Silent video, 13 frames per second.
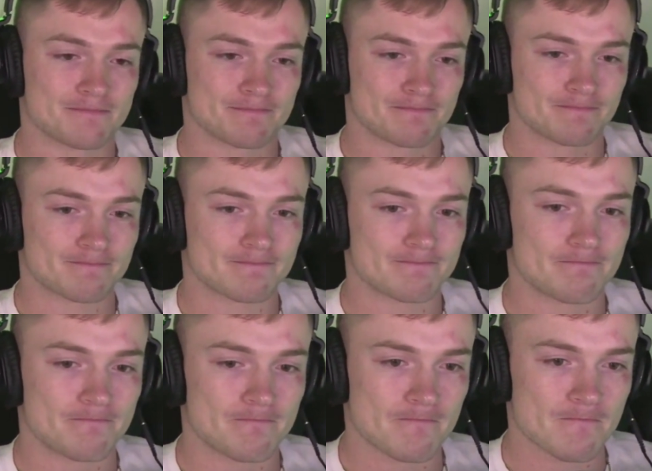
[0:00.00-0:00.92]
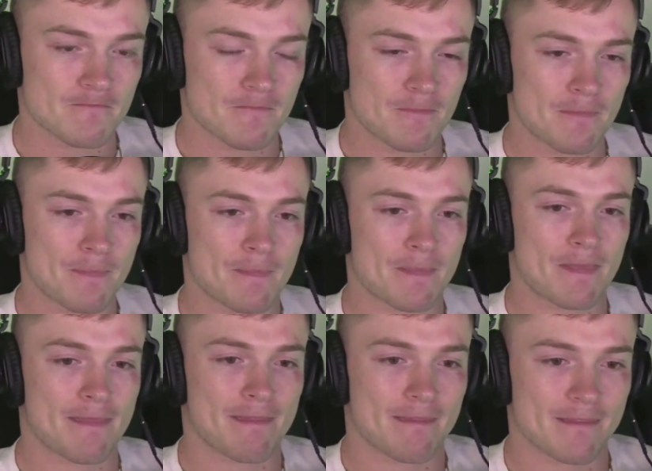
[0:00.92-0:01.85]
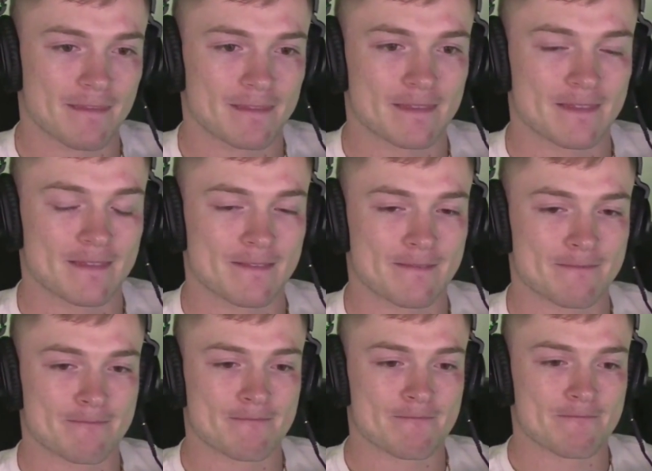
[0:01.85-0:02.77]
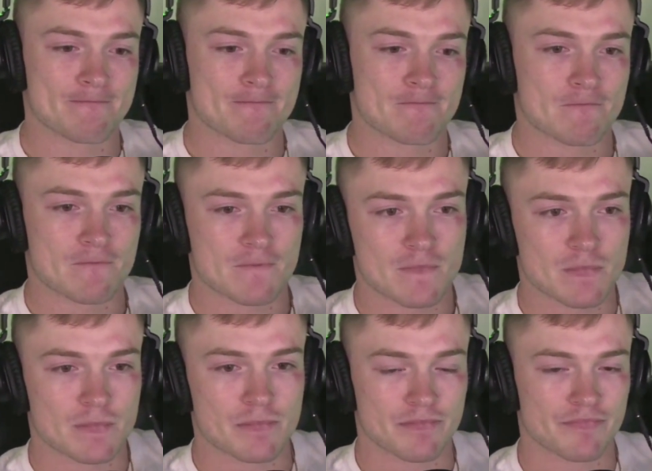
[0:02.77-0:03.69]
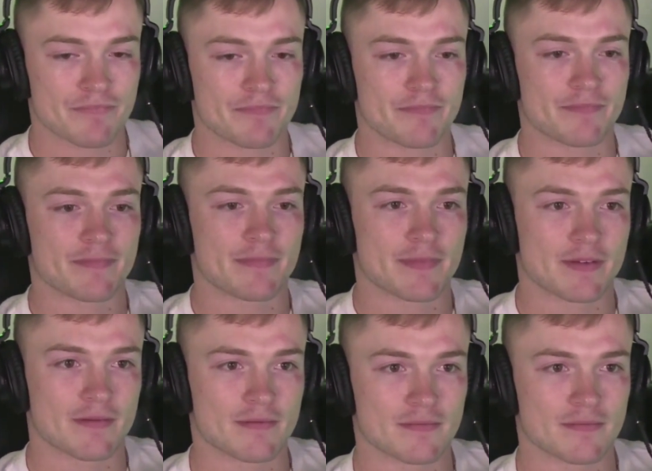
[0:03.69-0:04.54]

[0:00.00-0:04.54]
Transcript: The person shown says nothing.